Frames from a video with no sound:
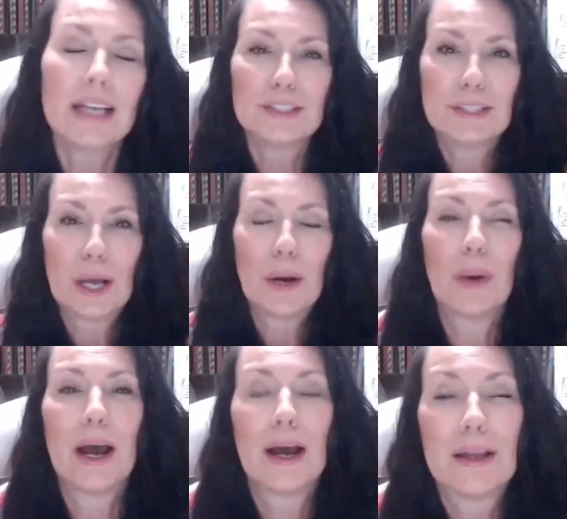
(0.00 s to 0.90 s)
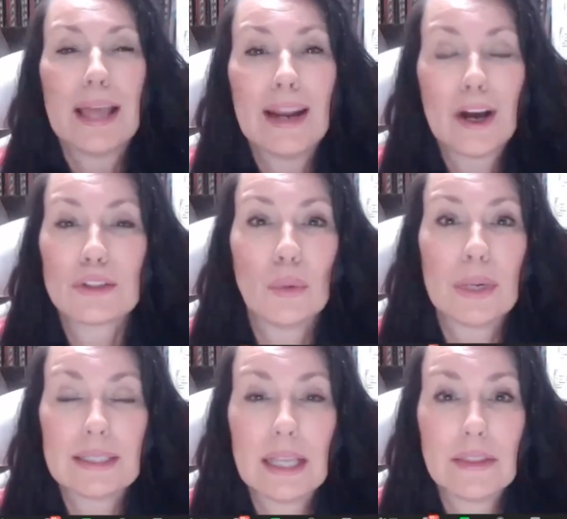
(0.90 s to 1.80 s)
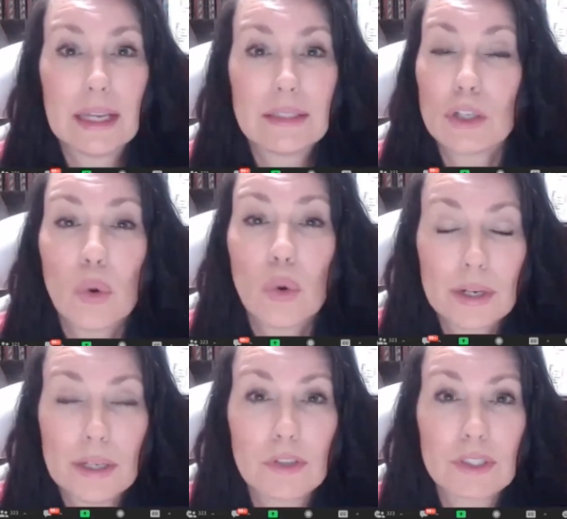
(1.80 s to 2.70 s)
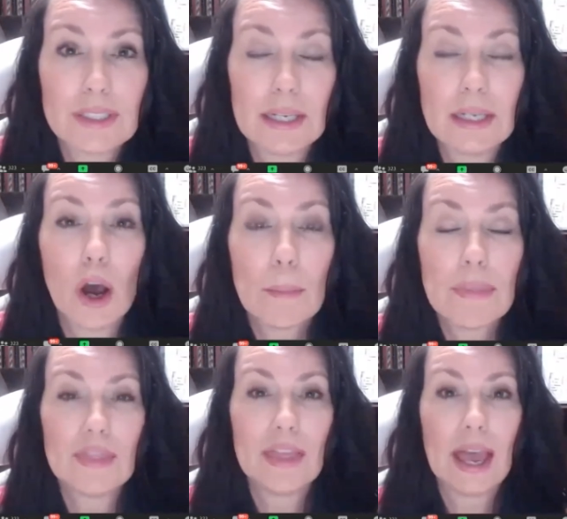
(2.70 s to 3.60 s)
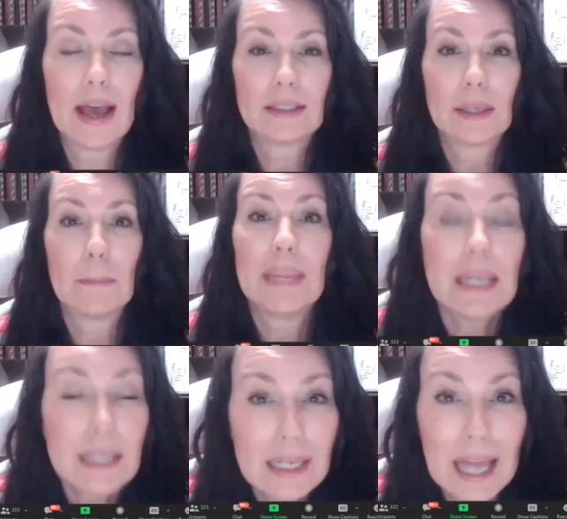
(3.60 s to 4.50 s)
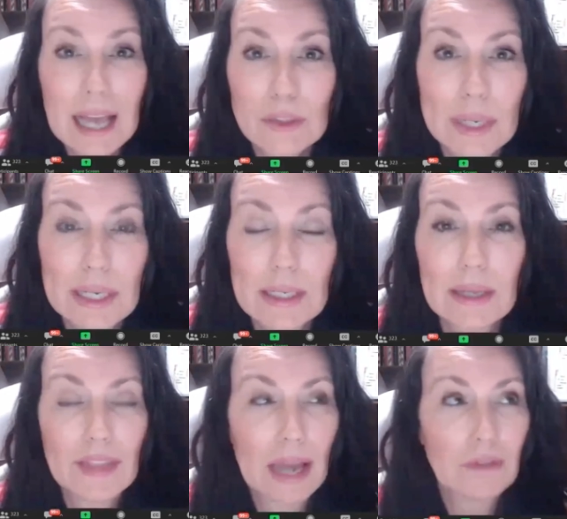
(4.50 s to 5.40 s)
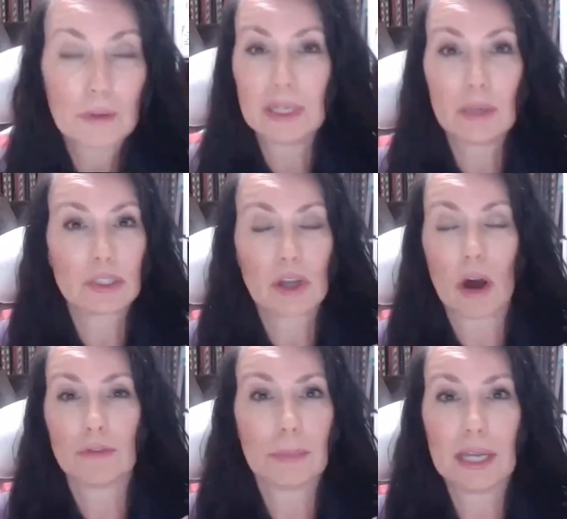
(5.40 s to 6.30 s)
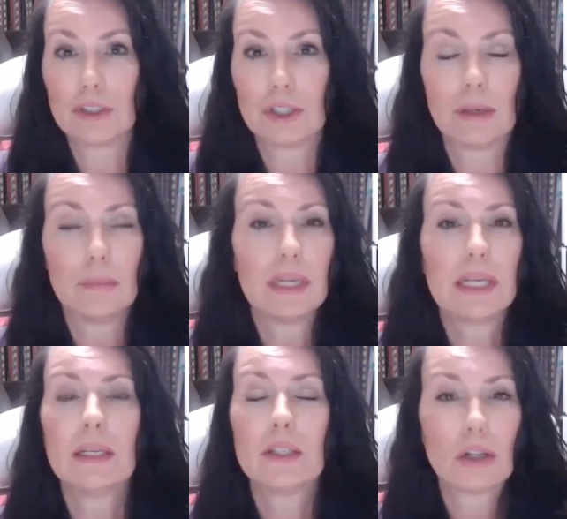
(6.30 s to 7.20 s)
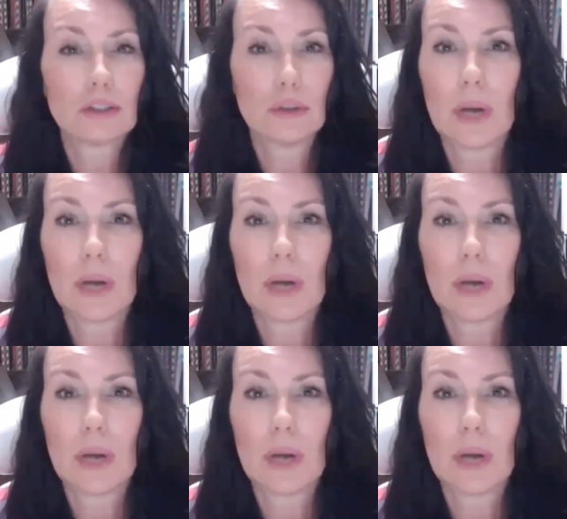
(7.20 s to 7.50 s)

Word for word: So, and I also want to say thanks to Courtney for setting up that meeting last weekend. That for me was confirmation, meeting Dr.